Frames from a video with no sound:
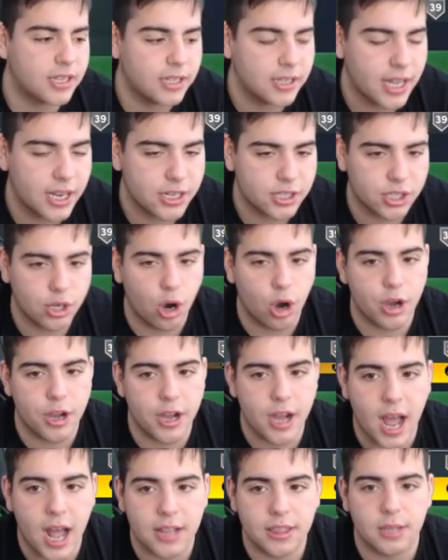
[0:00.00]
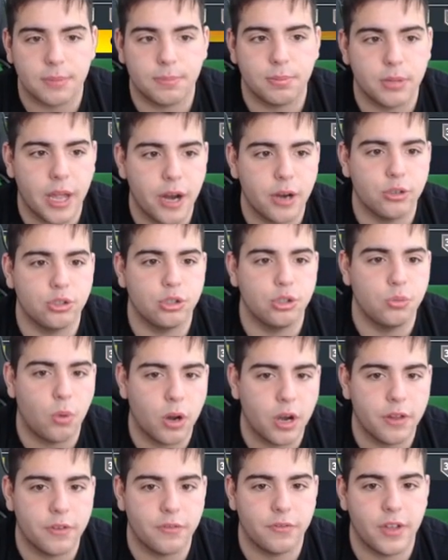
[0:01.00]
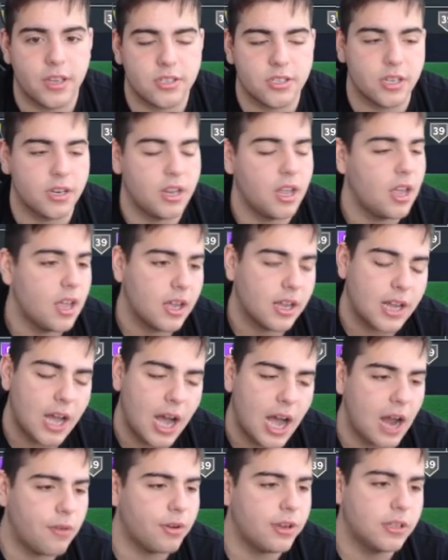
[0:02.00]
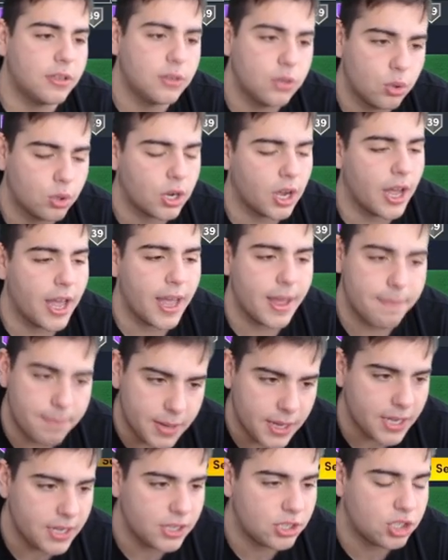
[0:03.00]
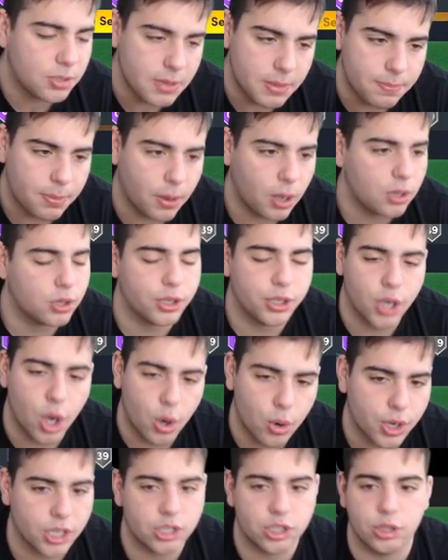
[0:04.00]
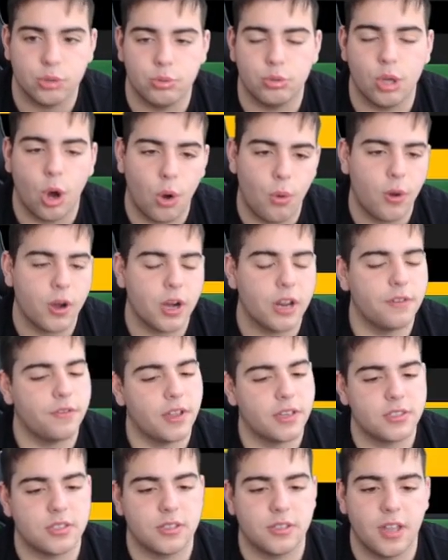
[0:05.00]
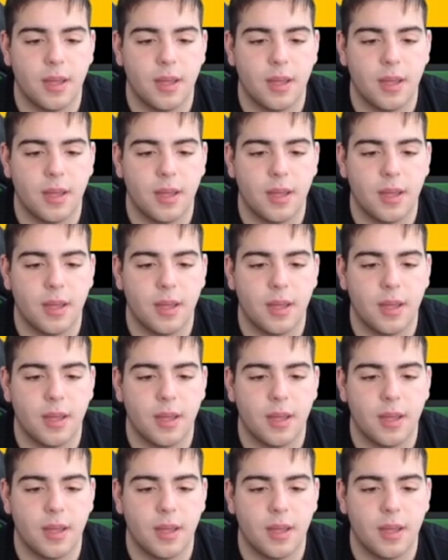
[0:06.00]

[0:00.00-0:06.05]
collection are not the players you want to invest in. Kyrie, Luca, Mb, Jimmy Butler, Jokic, you don't want to invest in